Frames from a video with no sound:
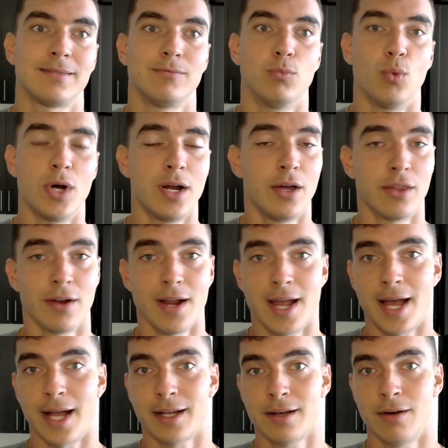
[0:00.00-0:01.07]
What other
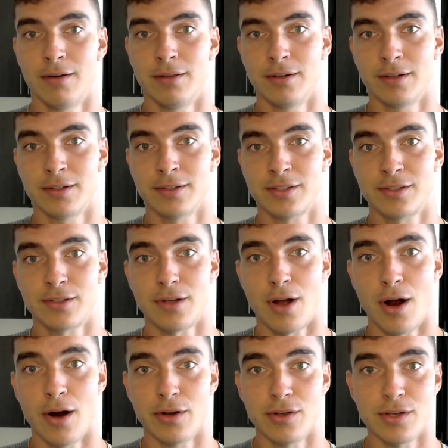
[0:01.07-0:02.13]
AI coders
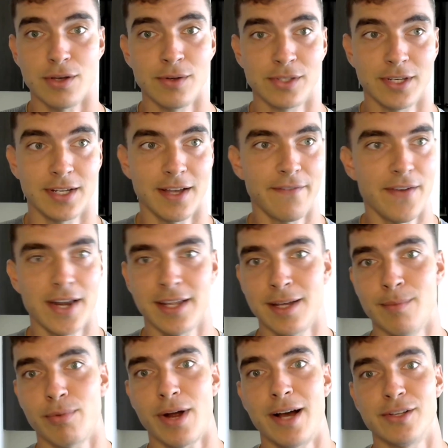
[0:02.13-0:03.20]
are you using, if any, in
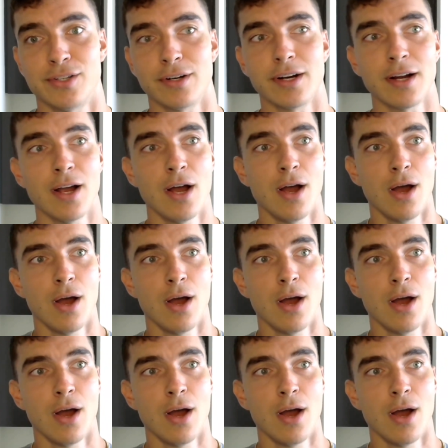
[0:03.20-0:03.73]
browser?